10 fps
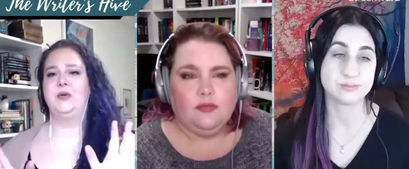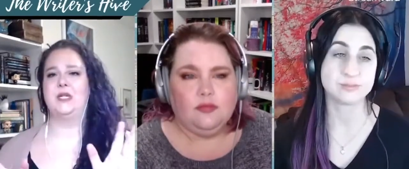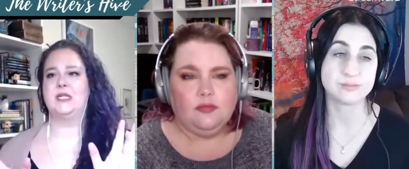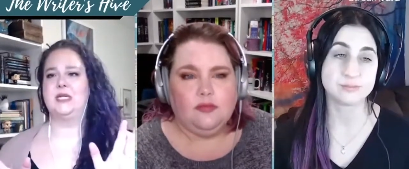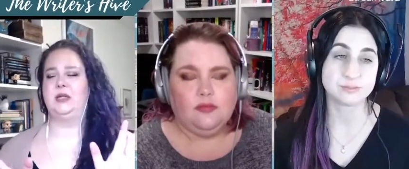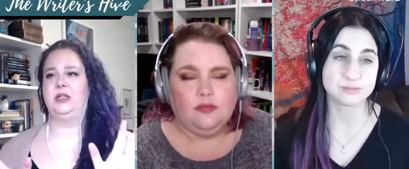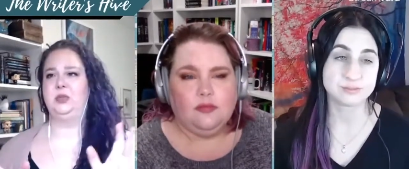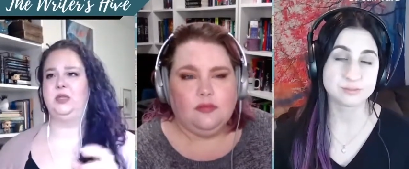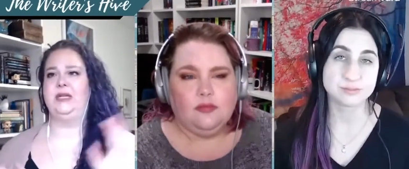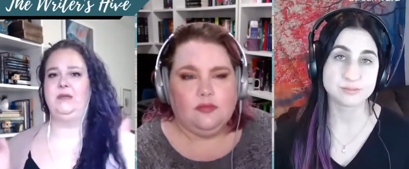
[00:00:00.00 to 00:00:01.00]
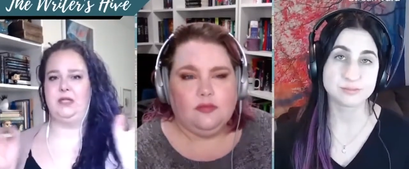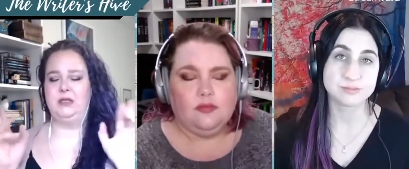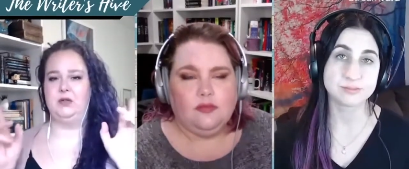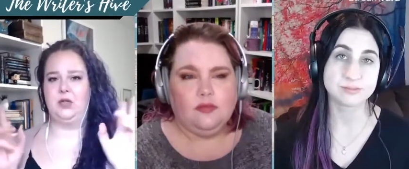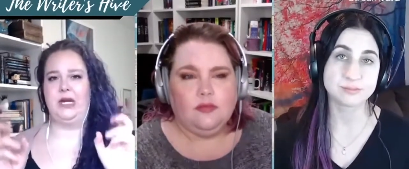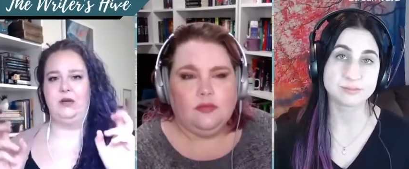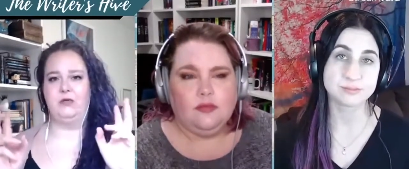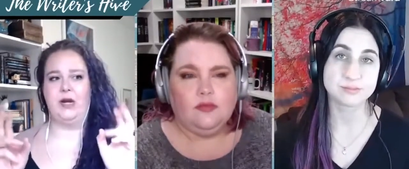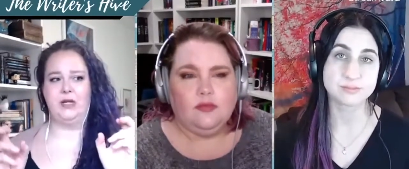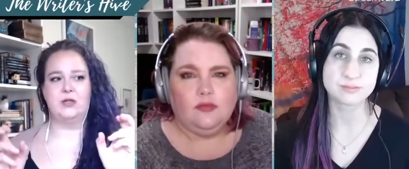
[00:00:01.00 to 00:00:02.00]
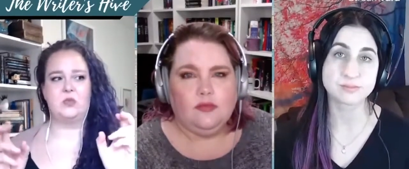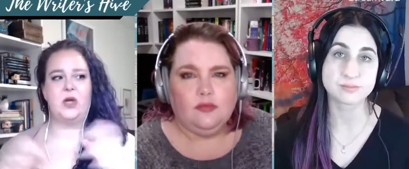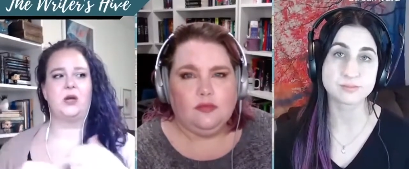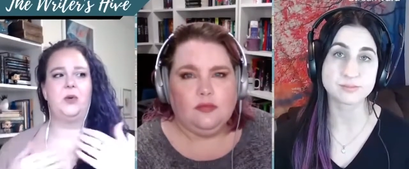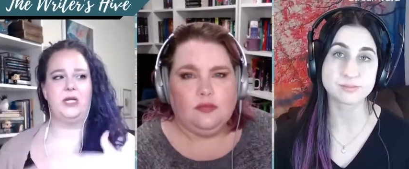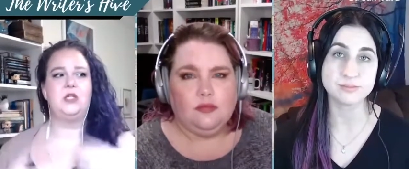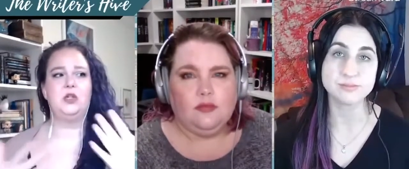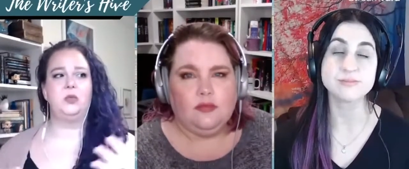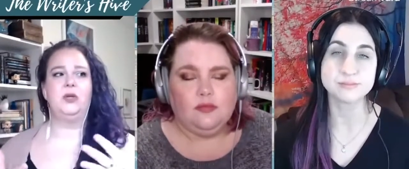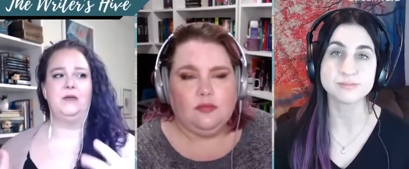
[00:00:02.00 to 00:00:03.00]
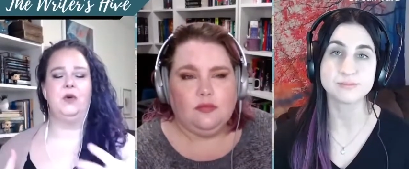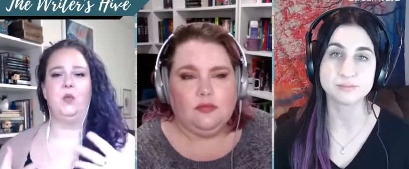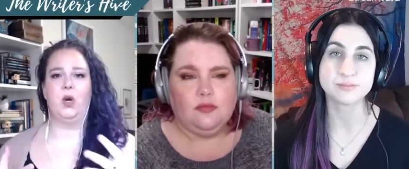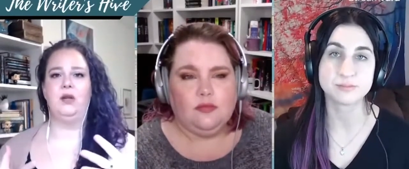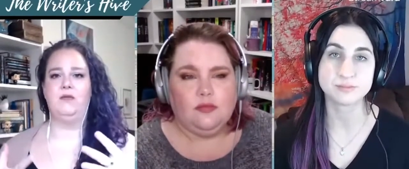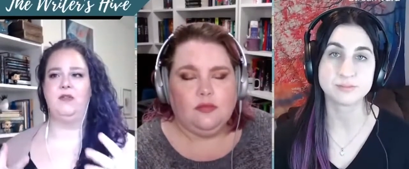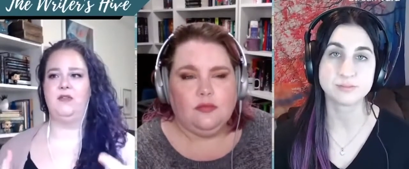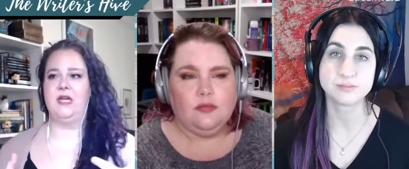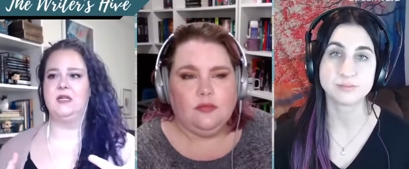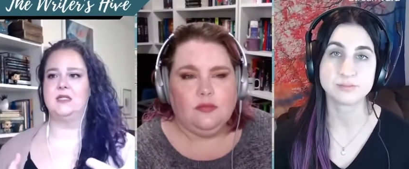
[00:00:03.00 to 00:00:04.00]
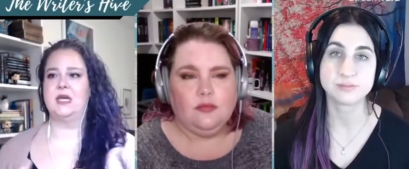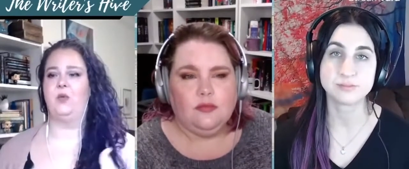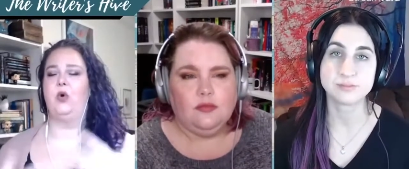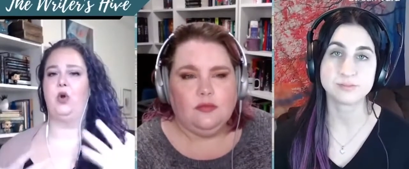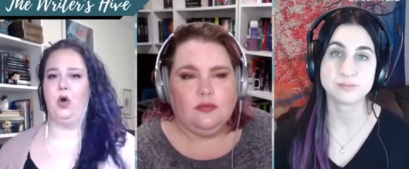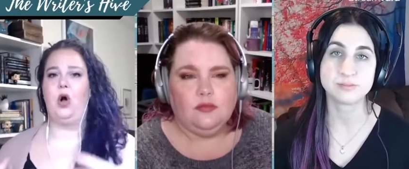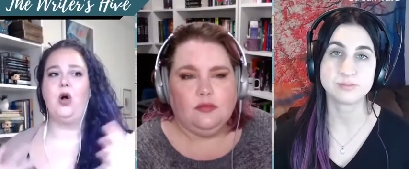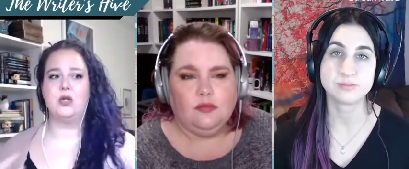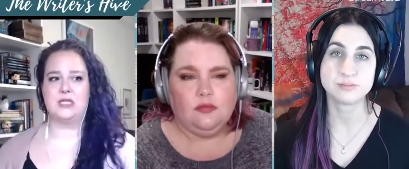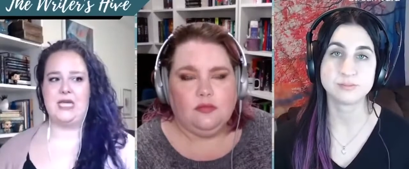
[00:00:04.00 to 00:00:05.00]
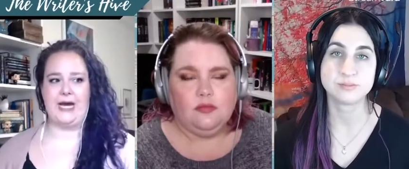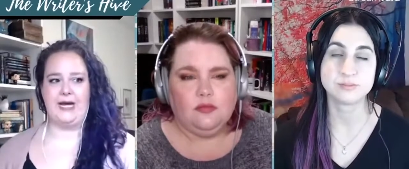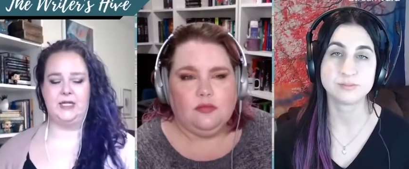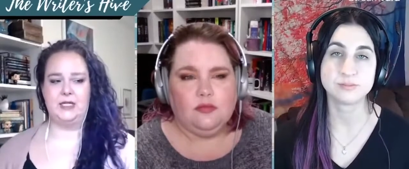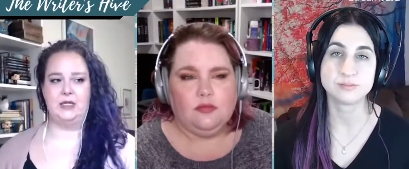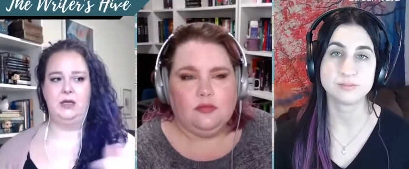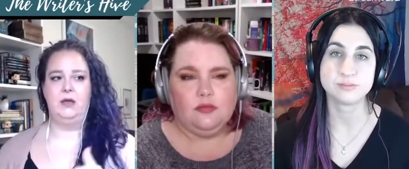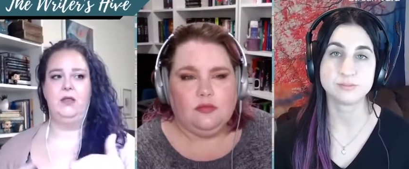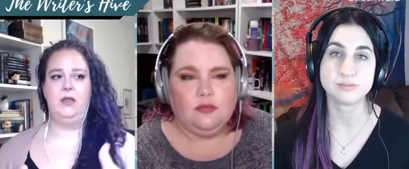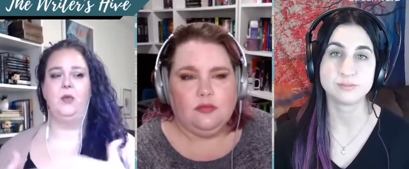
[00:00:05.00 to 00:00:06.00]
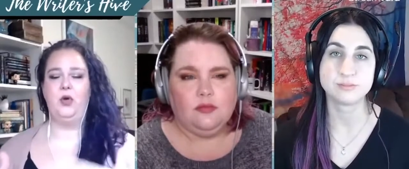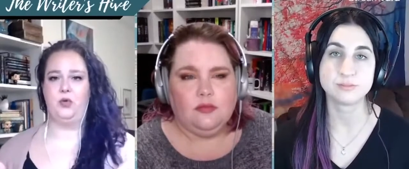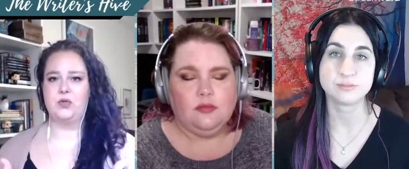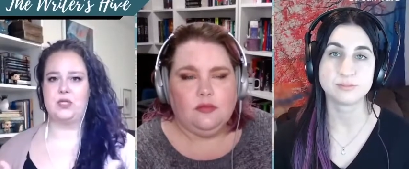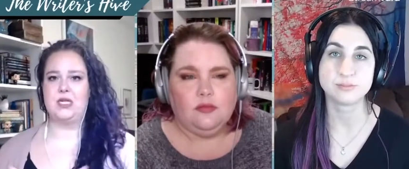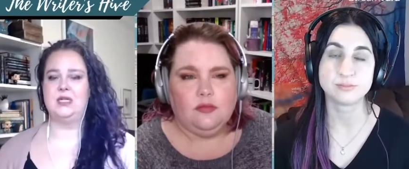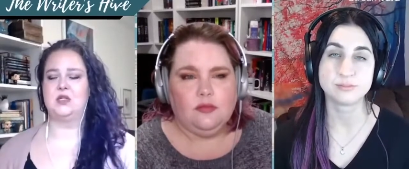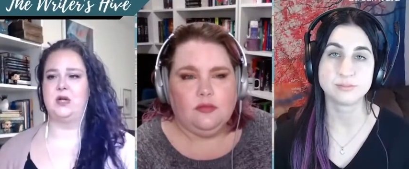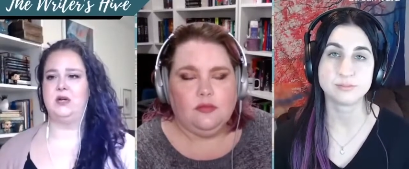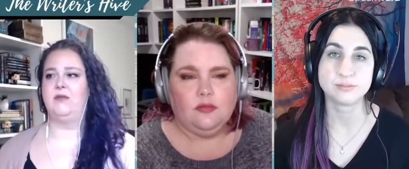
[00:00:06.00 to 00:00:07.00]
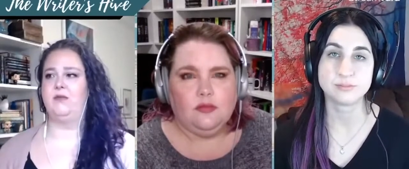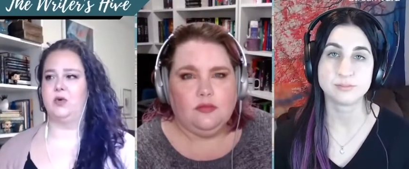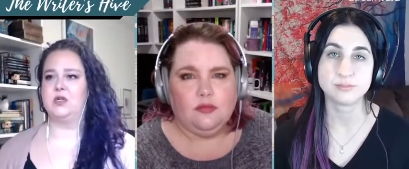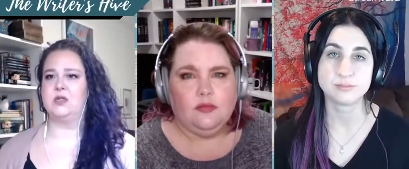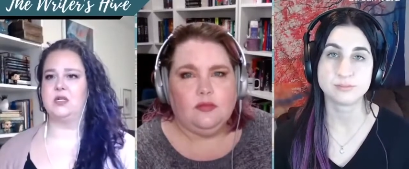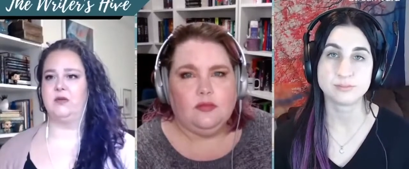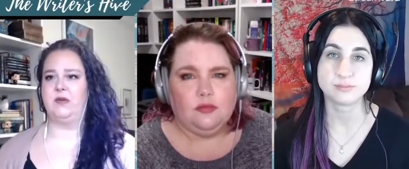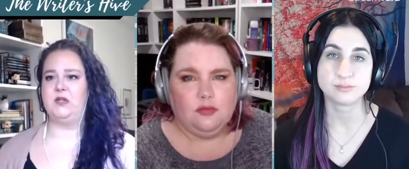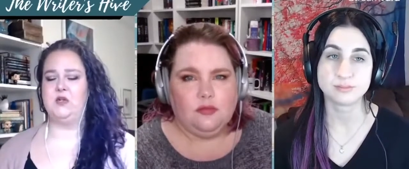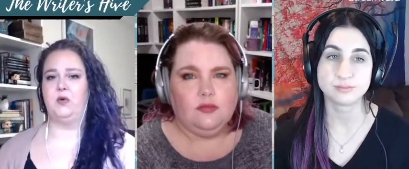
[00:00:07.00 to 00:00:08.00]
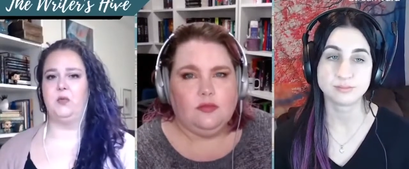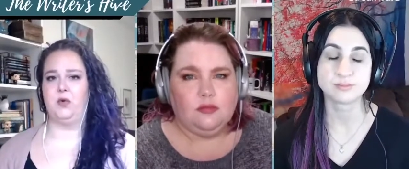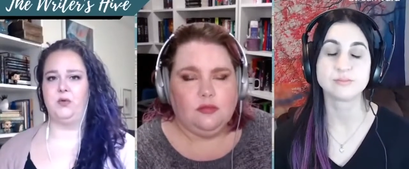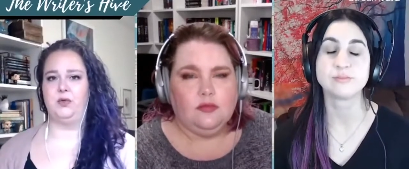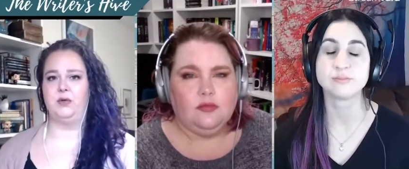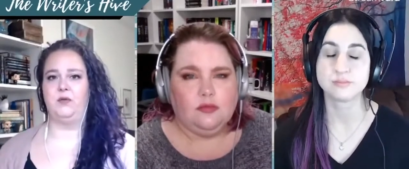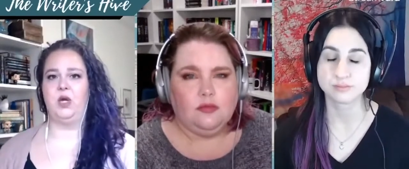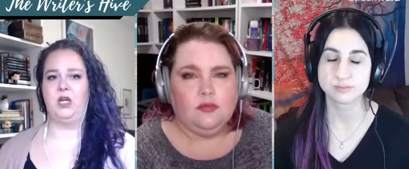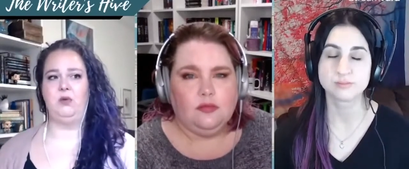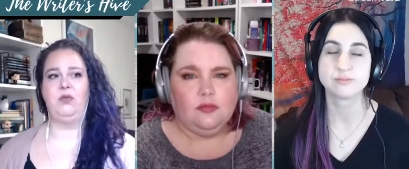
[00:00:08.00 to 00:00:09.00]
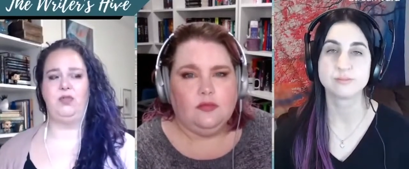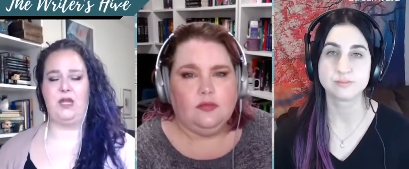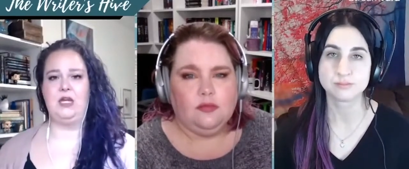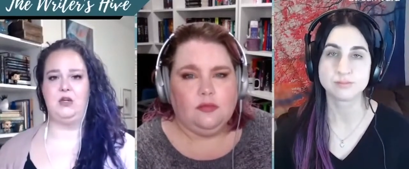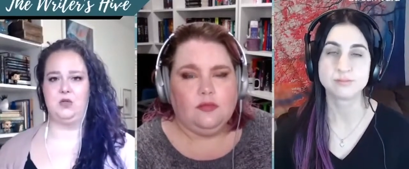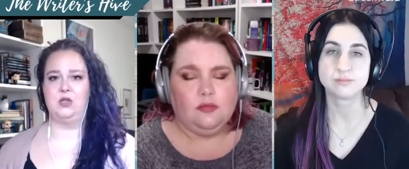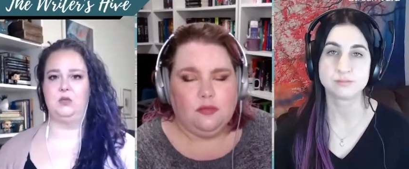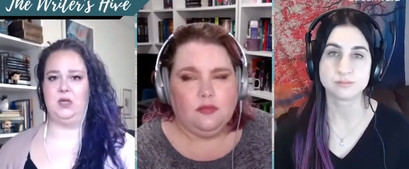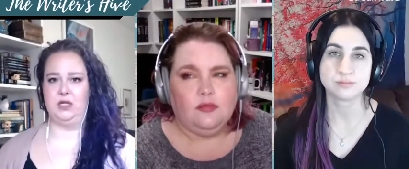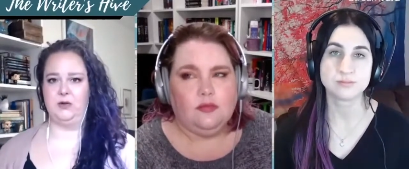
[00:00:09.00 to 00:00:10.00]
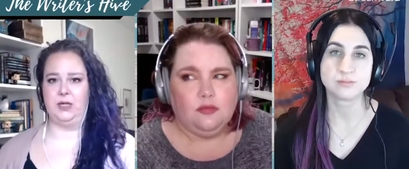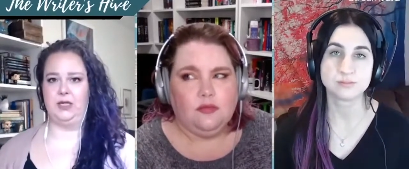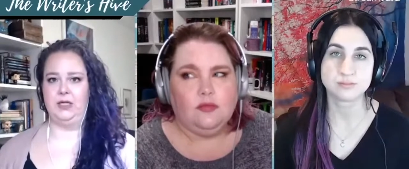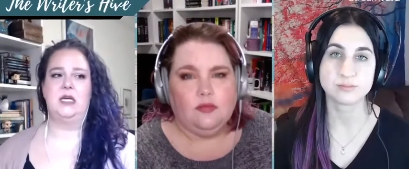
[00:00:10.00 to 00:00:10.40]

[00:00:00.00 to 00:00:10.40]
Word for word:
Speaker 1: I don't necessarily believe in, in writer's block, but I do believe that one of the things that will cause that the most is trying to force yourself into a mold of what you think you should be doing.